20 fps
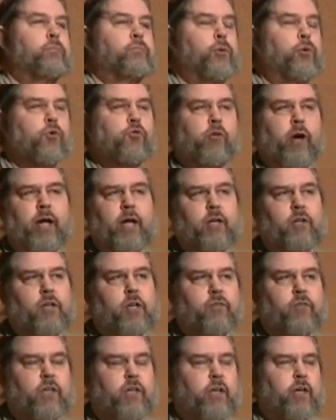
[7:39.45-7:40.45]
Blu-ray and
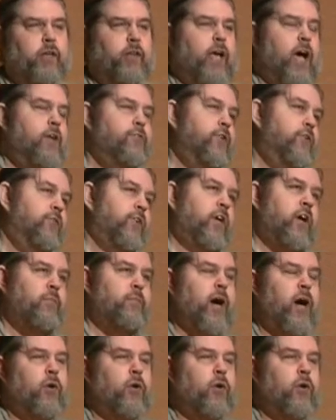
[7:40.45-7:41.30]
DVD, and they haven't even come